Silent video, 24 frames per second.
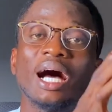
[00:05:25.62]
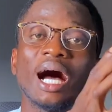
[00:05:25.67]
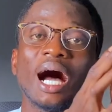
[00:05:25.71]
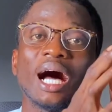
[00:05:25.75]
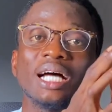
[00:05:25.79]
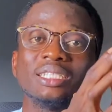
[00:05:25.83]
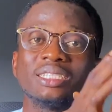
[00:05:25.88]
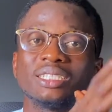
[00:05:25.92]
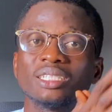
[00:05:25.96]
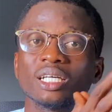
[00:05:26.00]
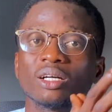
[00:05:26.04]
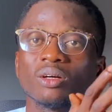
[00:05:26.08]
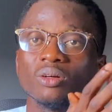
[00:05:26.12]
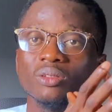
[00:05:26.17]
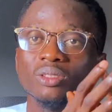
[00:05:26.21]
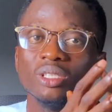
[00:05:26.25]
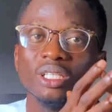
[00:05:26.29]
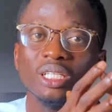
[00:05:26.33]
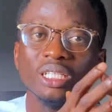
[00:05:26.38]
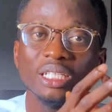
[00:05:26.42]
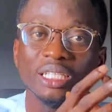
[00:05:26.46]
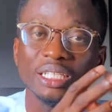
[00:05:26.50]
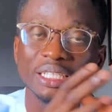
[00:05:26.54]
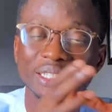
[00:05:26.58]
And
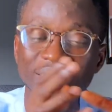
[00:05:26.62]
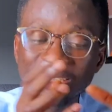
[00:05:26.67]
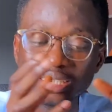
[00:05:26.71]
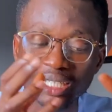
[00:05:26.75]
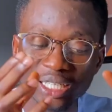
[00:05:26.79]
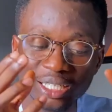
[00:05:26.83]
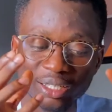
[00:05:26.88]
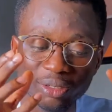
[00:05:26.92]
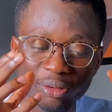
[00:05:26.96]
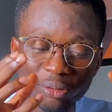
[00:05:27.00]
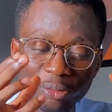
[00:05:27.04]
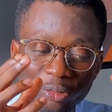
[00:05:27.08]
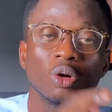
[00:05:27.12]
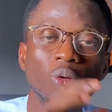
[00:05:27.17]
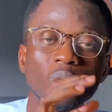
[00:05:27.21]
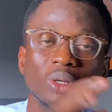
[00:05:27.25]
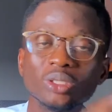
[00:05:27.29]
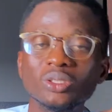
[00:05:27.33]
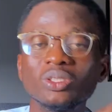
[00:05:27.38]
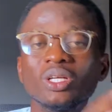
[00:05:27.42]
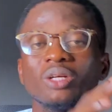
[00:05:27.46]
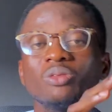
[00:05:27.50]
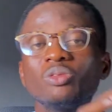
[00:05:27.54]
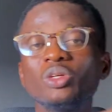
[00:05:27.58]
secondly is that
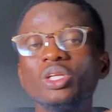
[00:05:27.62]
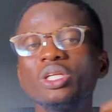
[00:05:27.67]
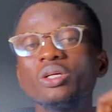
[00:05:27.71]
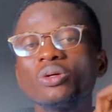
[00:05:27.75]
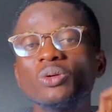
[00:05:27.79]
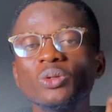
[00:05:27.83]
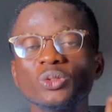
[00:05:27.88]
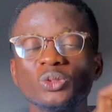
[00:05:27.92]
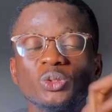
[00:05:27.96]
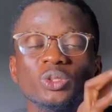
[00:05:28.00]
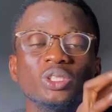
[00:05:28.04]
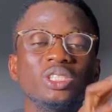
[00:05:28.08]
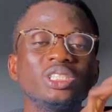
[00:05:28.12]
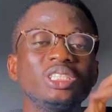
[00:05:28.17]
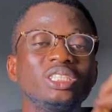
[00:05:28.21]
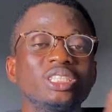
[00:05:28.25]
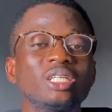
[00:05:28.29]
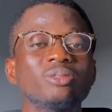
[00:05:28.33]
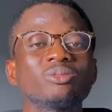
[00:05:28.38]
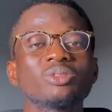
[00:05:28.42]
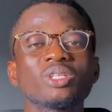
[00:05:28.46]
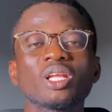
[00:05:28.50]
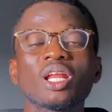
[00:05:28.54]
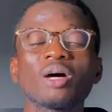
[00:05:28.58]
once you really go through the
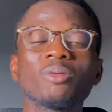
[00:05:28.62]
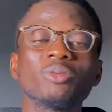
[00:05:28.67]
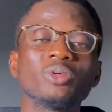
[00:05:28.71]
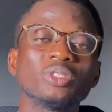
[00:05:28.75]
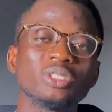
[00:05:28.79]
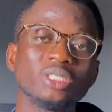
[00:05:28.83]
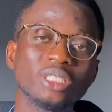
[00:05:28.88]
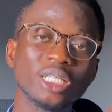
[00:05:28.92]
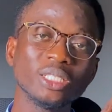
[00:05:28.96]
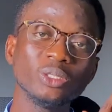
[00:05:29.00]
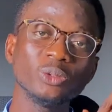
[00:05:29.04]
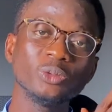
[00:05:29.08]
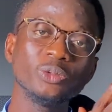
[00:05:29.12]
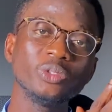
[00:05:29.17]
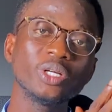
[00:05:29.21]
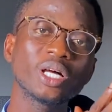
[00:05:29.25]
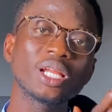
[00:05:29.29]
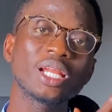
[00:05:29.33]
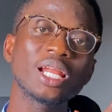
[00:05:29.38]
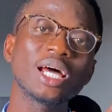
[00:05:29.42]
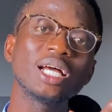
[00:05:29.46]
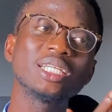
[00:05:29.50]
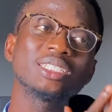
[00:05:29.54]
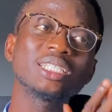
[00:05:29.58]
JAMB syllabus, then you
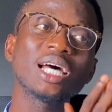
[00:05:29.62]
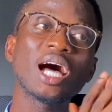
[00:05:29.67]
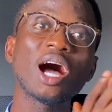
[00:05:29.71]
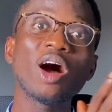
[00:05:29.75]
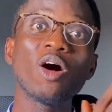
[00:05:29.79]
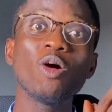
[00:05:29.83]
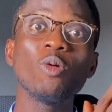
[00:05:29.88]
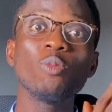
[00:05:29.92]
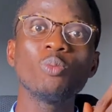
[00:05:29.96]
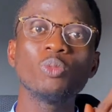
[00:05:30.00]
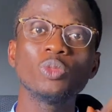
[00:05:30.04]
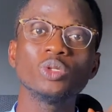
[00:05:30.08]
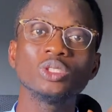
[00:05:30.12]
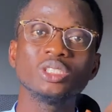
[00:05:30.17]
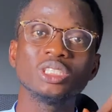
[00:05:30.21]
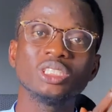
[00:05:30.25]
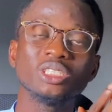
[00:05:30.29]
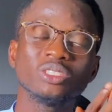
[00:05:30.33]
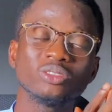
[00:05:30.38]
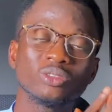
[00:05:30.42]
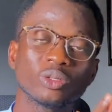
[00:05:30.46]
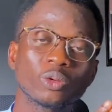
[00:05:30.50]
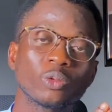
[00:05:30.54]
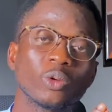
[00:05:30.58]
realize how much
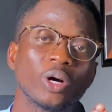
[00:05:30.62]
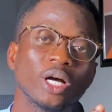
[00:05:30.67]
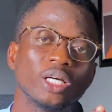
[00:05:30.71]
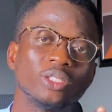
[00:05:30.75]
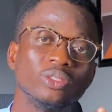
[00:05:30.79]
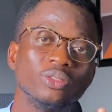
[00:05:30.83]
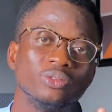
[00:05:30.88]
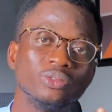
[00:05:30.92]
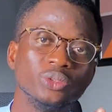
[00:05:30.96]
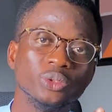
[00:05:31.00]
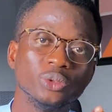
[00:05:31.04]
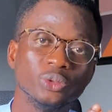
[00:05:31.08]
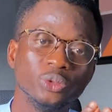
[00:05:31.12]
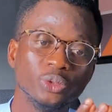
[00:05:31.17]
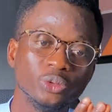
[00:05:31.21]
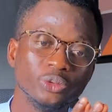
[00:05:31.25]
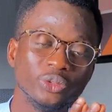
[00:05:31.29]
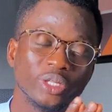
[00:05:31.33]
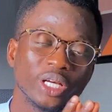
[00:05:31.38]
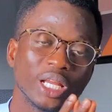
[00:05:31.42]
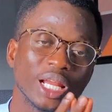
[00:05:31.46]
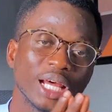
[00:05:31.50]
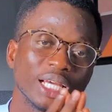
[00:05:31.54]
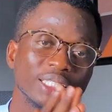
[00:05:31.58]
is required of you. You
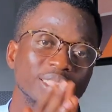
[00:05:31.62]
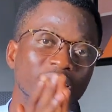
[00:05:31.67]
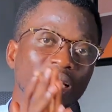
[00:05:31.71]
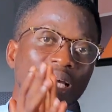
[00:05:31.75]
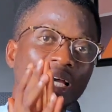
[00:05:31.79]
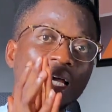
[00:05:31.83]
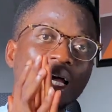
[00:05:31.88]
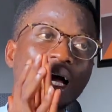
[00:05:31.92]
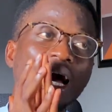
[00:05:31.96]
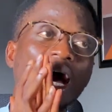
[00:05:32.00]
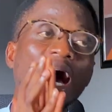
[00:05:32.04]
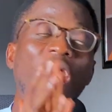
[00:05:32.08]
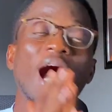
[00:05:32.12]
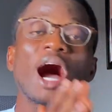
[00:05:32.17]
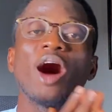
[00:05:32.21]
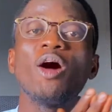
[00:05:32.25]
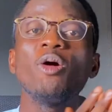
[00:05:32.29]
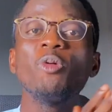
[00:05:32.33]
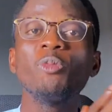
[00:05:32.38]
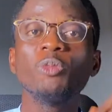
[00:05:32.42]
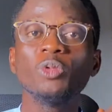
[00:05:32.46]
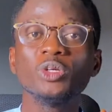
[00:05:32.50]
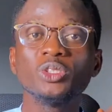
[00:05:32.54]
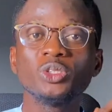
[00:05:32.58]
realize
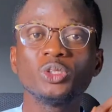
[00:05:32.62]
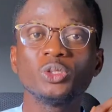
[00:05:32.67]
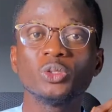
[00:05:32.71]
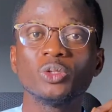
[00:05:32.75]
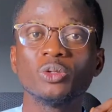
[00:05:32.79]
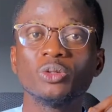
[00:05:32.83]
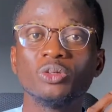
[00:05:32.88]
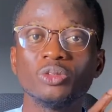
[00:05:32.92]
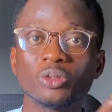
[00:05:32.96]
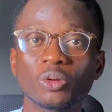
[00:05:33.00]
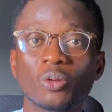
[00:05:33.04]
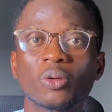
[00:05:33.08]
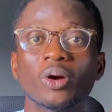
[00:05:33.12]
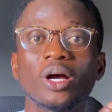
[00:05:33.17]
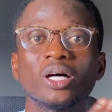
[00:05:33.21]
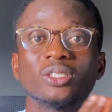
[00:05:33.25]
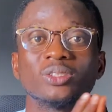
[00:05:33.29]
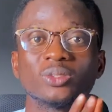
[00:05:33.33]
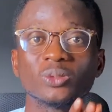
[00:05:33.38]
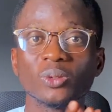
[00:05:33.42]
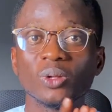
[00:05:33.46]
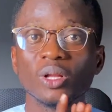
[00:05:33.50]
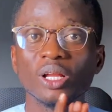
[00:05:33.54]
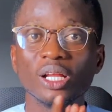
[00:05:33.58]
how much you're required
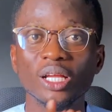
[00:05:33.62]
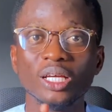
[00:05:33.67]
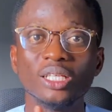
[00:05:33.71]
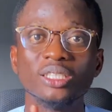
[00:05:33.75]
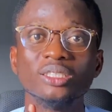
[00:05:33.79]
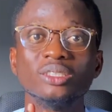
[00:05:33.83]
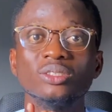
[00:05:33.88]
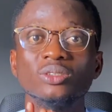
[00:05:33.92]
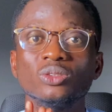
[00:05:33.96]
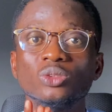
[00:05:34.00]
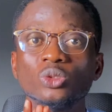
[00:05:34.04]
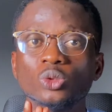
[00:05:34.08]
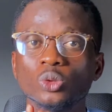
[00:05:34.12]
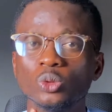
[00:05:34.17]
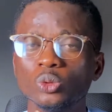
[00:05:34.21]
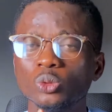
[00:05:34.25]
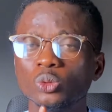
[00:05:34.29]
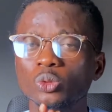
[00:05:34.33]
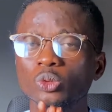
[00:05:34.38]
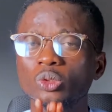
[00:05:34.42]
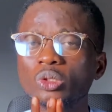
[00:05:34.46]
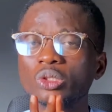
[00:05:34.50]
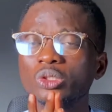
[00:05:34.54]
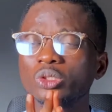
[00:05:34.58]
to learn
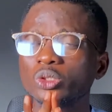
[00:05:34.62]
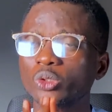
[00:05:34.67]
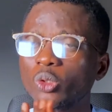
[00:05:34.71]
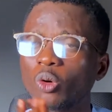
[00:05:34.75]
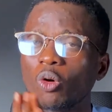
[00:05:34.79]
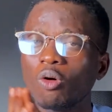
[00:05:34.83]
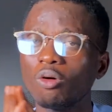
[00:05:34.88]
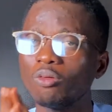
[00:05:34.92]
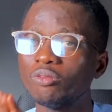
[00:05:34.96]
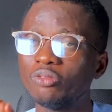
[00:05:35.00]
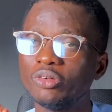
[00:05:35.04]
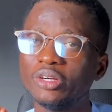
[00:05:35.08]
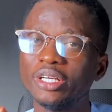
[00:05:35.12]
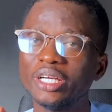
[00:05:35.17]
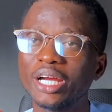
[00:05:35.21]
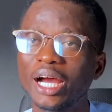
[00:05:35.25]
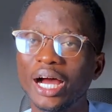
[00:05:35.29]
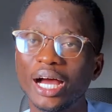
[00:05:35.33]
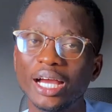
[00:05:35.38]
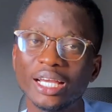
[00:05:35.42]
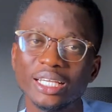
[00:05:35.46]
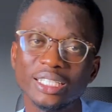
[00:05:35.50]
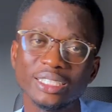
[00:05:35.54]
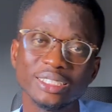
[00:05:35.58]
to score very
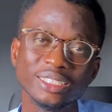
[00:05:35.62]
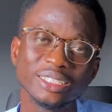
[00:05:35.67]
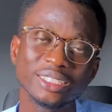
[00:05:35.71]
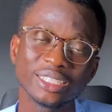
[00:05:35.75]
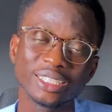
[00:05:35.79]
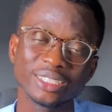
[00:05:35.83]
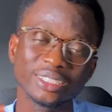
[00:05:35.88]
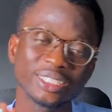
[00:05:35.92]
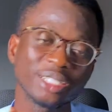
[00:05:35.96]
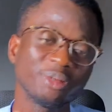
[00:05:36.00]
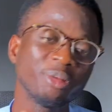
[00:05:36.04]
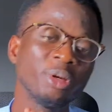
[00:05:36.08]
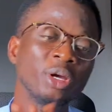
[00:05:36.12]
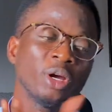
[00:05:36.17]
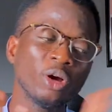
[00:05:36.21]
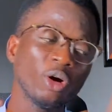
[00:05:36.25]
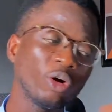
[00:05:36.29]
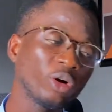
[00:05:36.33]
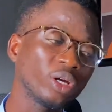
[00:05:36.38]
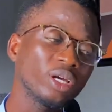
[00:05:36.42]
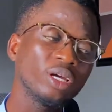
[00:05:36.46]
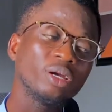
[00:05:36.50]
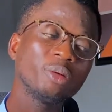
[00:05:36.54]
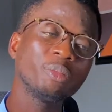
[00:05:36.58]
high in this exam.
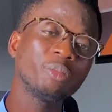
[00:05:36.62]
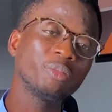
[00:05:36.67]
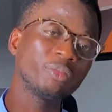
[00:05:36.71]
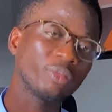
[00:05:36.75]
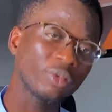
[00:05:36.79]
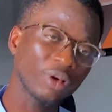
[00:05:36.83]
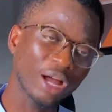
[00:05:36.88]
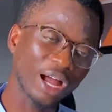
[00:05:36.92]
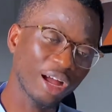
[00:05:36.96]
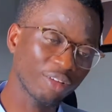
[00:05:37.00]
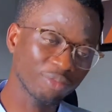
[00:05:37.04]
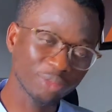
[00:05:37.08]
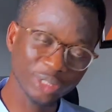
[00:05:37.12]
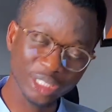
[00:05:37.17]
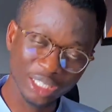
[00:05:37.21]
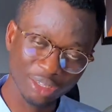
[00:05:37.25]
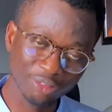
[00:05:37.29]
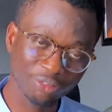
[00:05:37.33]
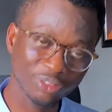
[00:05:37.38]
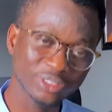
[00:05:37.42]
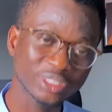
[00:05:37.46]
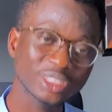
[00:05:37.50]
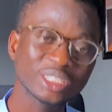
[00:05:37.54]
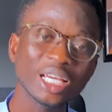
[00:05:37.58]
Okay, I've been
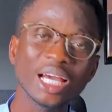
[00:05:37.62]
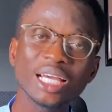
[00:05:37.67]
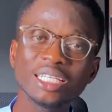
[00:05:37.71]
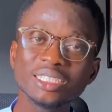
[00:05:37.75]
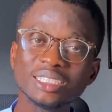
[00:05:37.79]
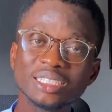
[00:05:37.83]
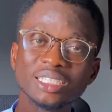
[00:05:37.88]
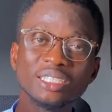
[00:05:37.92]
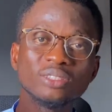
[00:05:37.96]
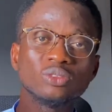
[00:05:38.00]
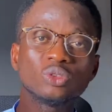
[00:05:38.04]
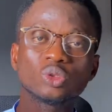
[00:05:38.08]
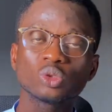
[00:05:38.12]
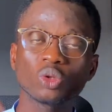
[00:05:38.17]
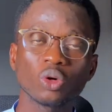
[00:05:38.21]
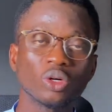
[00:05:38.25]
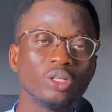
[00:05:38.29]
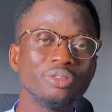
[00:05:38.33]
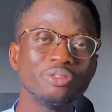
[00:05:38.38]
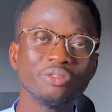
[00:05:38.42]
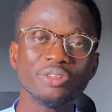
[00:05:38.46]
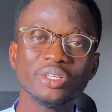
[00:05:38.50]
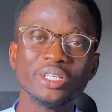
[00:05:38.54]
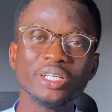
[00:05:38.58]
emphasizing
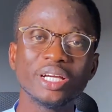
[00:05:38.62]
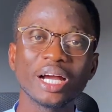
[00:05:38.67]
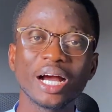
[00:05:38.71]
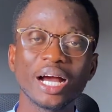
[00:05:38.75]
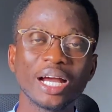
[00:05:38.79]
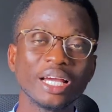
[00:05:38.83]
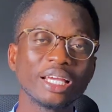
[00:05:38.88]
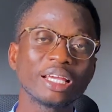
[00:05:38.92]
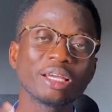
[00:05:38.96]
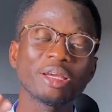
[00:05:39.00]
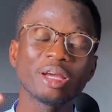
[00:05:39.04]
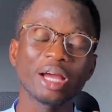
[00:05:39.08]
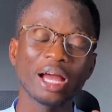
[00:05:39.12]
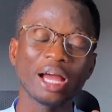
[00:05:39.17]
scoring very high.